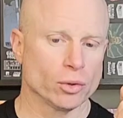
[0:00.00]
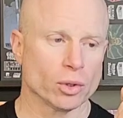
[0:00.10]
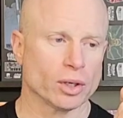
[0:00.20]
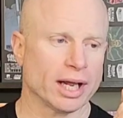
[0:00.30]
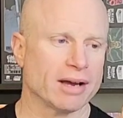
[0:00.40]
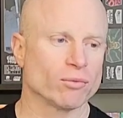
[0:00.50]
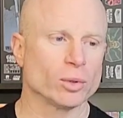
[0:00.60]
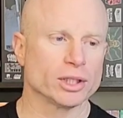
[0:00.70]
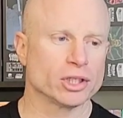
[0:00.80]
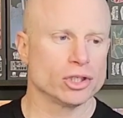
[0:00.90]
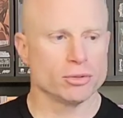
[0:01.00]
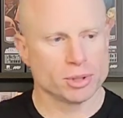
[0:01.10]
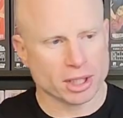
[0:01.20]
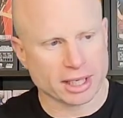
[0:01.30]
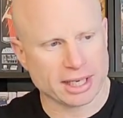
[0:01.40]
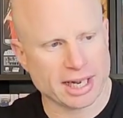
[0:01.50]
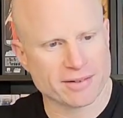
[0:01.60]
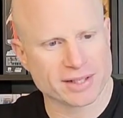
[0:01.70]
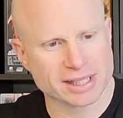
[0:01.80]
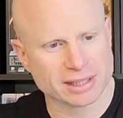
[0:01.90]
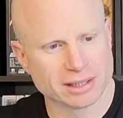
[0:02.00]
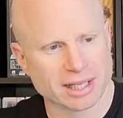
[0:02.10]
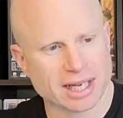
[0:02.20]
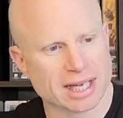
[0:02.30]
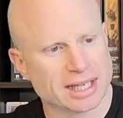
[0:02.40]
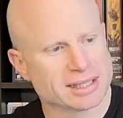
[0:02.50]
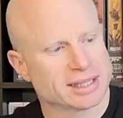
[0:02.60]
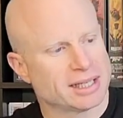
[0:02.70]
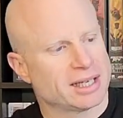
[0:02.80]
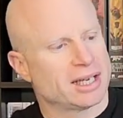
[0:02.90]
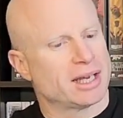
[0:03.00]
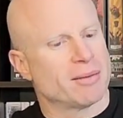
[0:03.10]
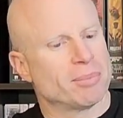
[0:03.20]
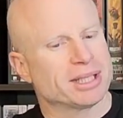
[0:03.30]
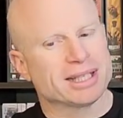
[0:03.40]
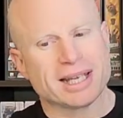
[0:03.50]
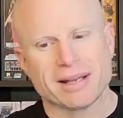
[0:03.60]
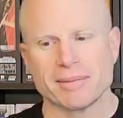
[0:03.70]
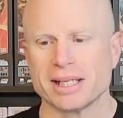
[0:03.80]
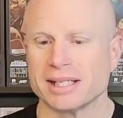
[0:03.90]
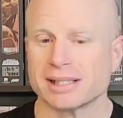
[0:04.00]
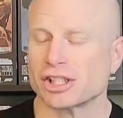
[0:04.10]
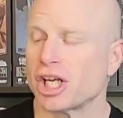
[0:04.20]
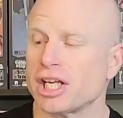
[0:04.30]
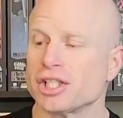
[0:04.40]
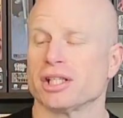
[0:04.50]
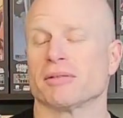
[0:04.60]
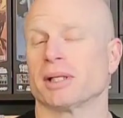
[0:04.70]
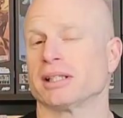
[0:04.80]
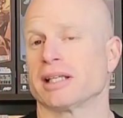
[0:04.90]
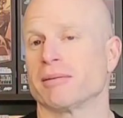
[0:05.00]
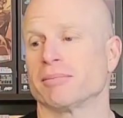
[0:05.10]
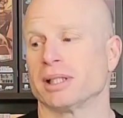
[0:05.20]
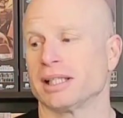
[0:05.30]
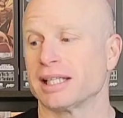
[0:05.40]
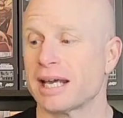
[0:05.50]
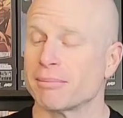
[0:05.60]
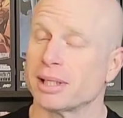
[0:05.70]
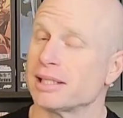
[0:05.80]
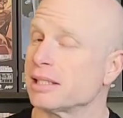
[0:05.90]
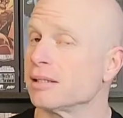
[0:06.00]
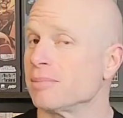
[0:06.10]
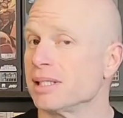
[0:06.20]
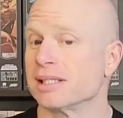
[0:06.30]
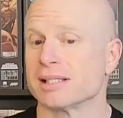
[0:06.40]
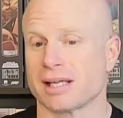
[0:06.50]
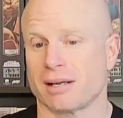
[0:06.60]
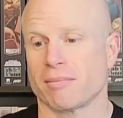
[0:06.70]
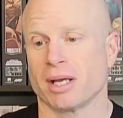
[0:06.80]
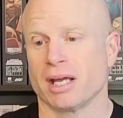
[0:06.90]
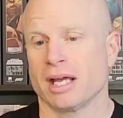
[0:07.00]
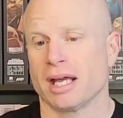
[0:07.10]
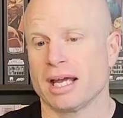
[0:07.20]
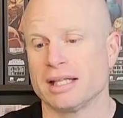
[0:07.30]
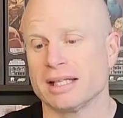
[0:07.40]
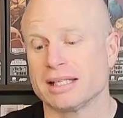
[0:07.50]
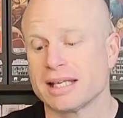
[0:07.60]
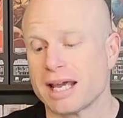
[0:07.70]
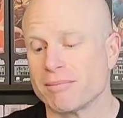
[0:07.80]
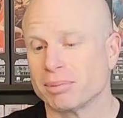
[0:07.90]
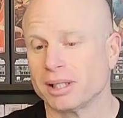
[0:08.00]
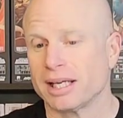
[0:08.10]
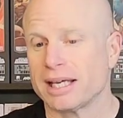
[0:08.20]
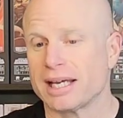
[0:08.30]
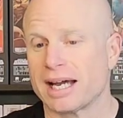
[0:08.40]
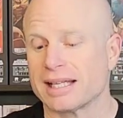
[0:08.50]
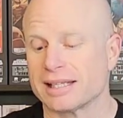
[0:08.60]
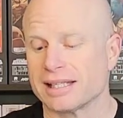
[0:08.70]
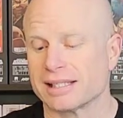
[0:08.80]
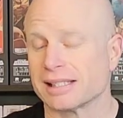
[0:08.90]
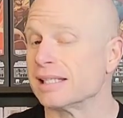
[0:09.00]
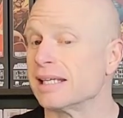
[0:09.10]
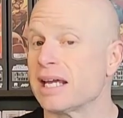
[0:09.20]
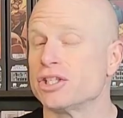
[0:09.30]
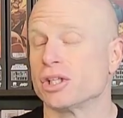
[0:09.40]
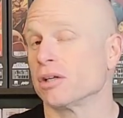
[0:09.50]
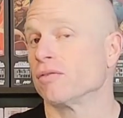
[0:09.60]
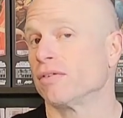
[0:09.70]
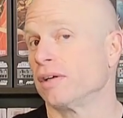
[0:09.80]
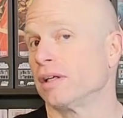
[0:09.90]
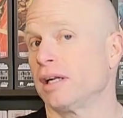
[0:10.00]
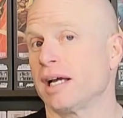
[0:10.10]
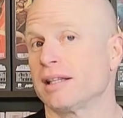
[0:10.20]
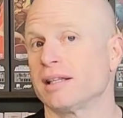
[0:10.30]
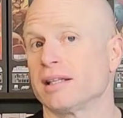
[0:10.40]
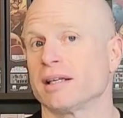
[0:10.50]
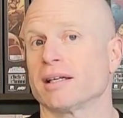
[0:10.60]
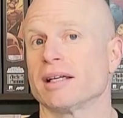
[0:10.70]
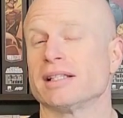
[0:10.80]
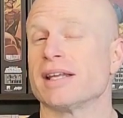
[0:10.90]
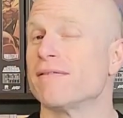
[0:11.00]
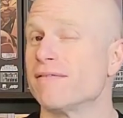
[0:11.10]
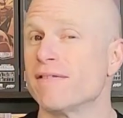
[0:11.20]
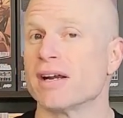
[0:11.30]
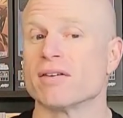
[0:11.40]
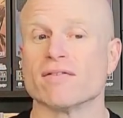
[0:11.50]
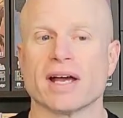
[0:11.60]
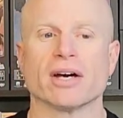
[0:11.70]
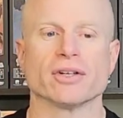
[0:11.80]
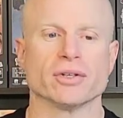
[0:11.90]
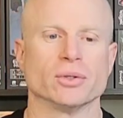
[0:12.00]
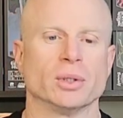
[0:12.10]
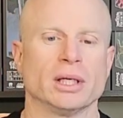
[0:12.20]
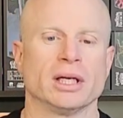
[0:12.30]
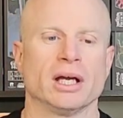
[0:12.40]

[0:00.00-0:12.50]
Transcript: going to have wooden cubes. You're not going to have these little guys. But the game, it doesn't change anything about the gameplay. The gameplay is going to be the same. And the gameplay, I think, is engaging and fun. I think it's a fair value